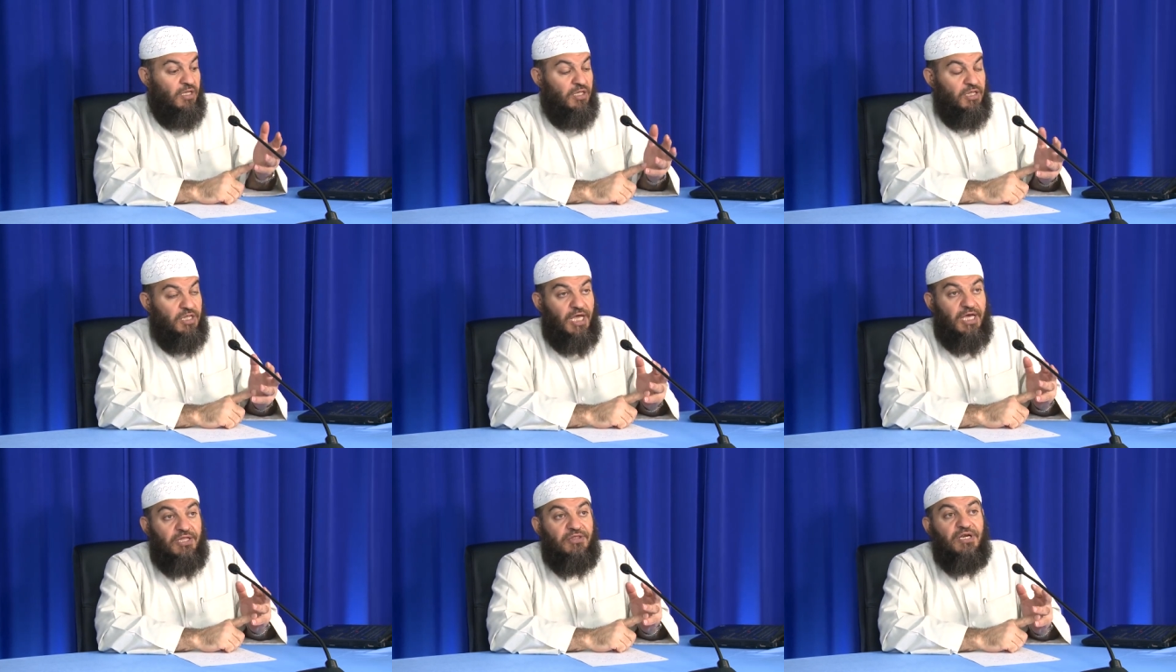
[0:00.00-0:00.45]

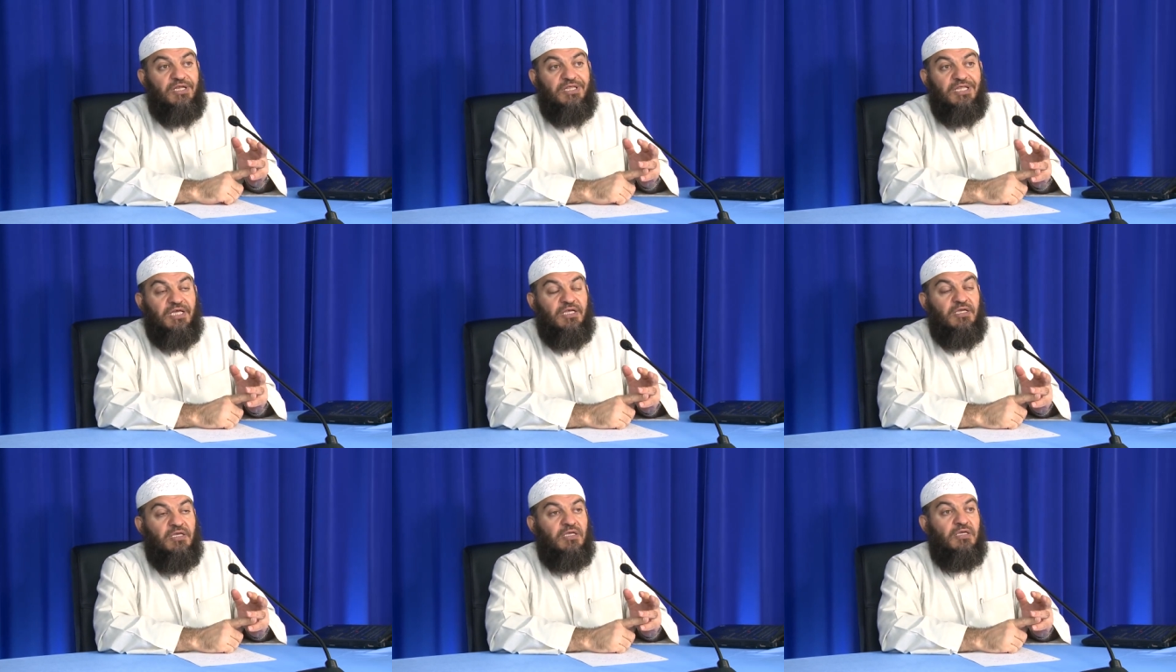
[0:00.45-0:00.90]
The other
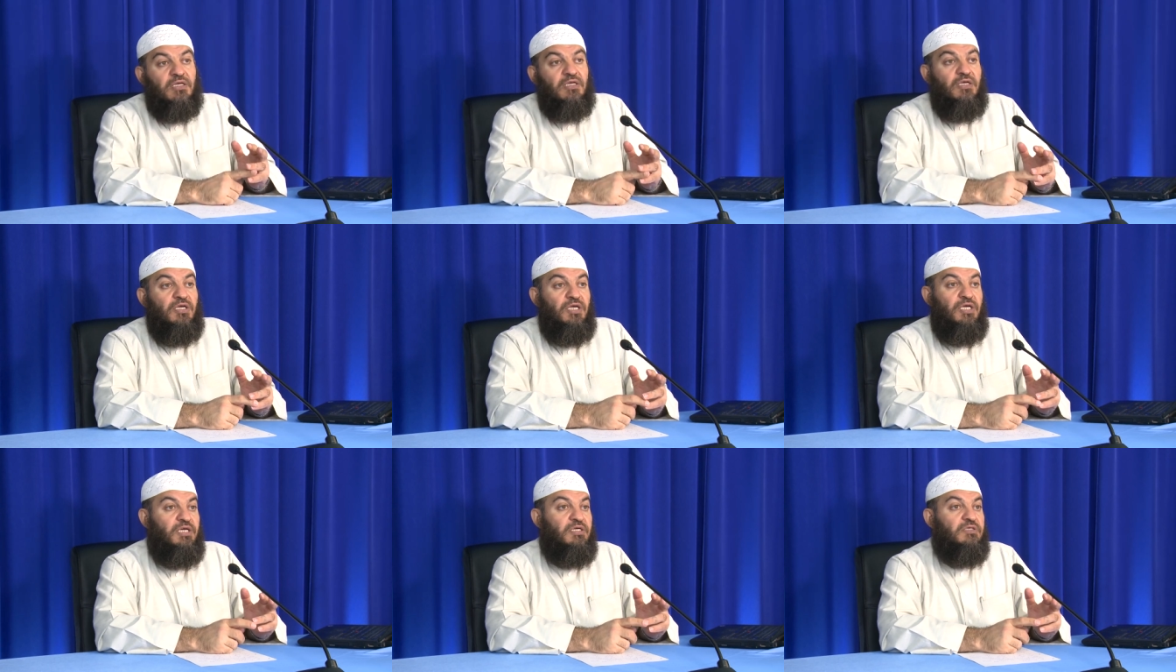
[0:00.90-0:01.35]
thing
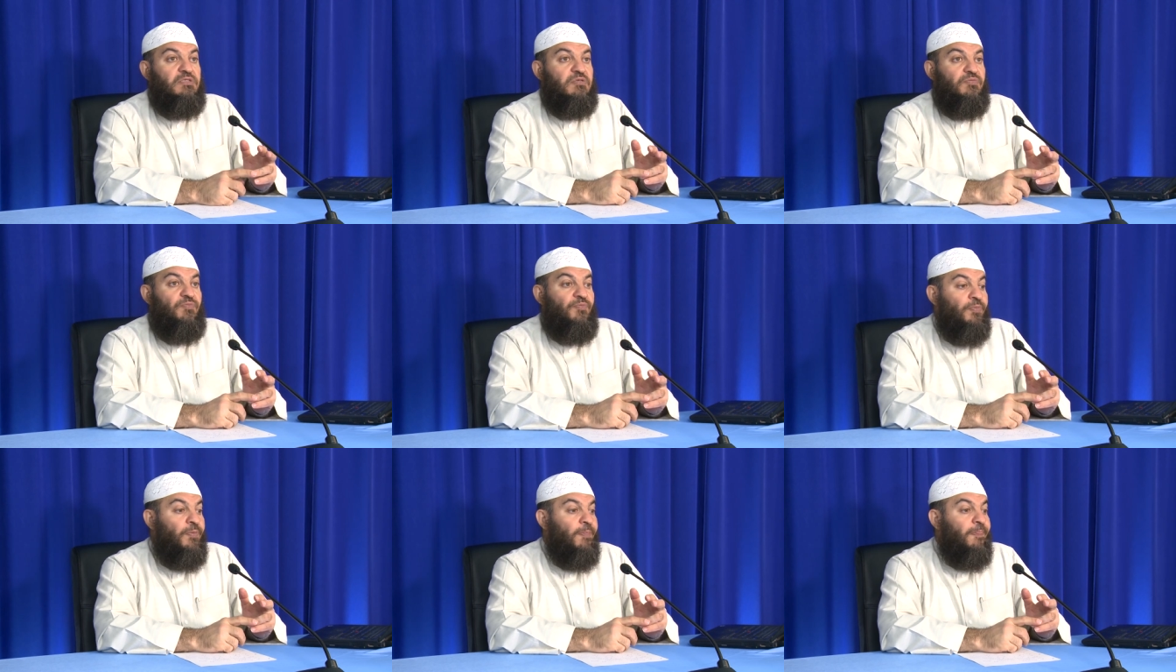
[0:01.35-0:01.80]
is
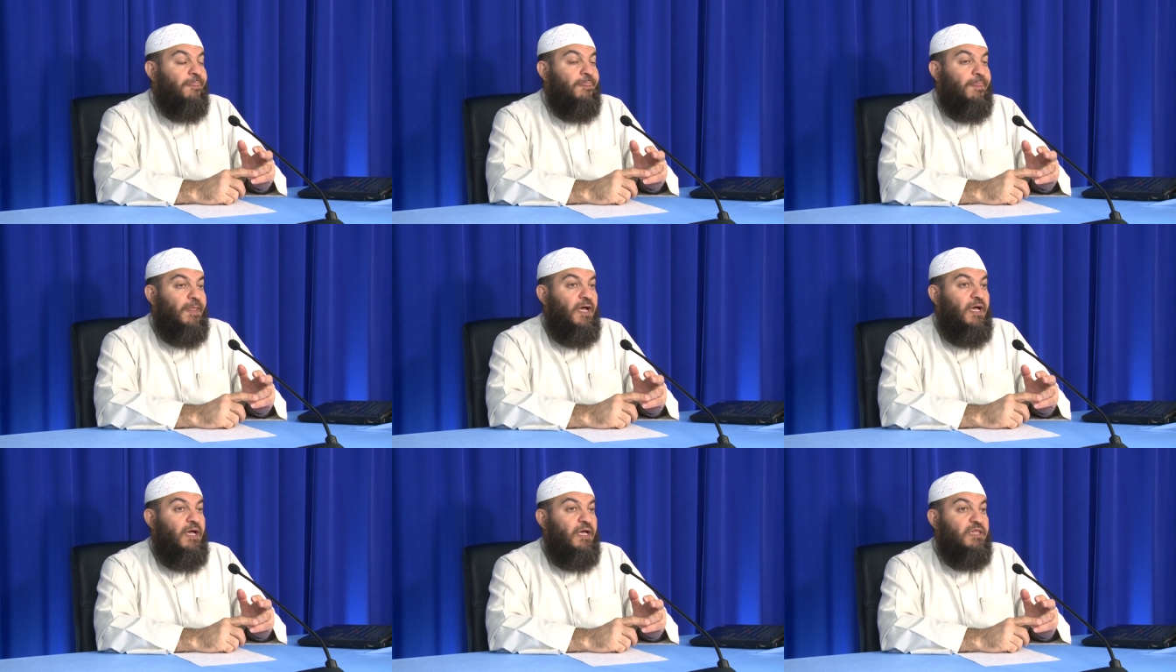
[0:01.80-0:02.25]

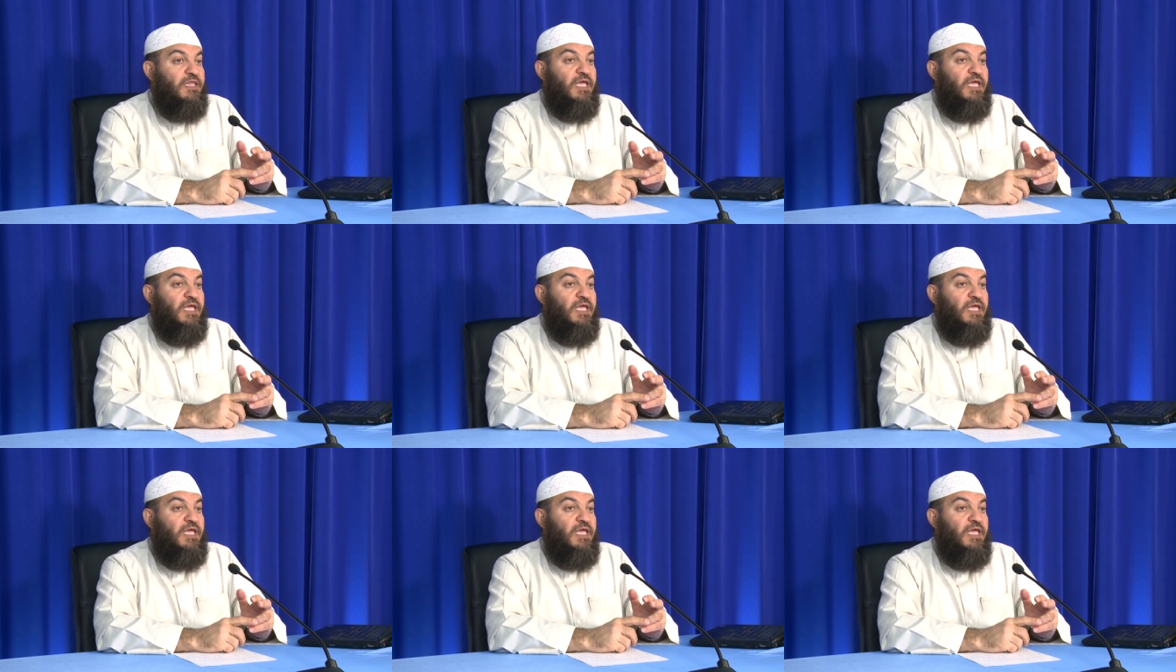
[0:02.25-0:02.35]
uh,